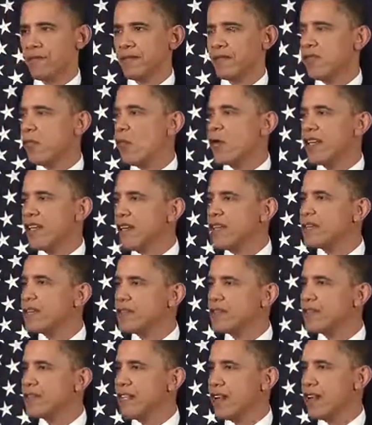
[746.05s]
40 years
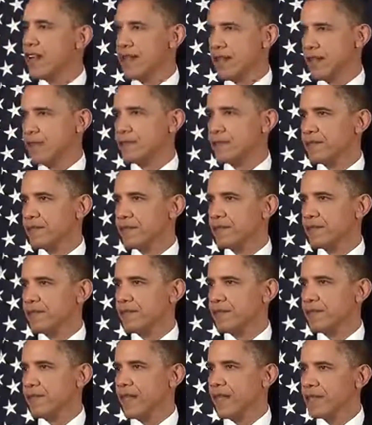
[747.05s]
of tyranny
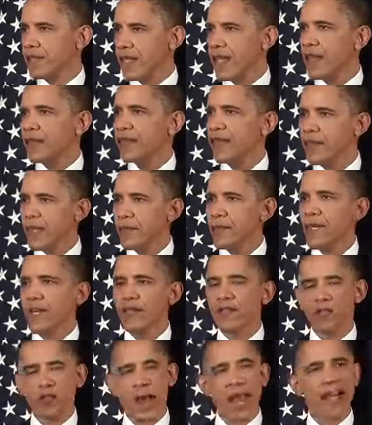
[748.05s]
has left Libya
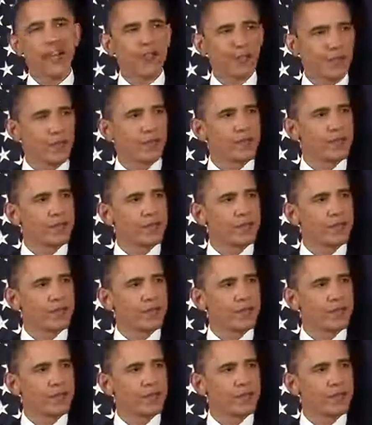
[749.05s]
fractured